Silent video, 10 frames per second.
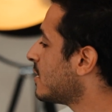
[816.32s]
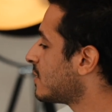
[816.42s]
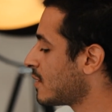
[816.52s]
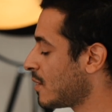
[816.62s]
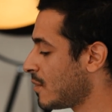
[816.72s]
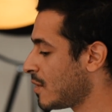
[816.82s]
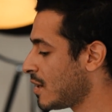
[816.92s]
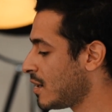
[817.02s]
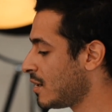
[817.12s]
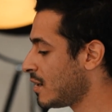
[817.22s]
So
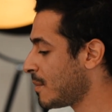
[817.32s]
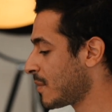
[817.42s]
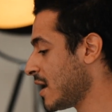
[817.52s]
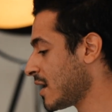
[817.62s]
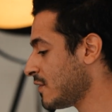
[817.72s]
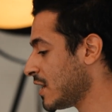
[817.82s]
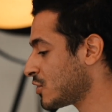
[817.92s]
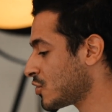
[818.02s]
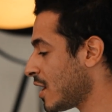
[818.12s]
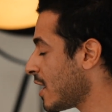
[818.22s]
uh, I'm gonna give it
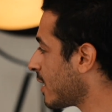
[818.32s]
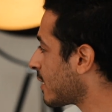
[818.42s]
a try.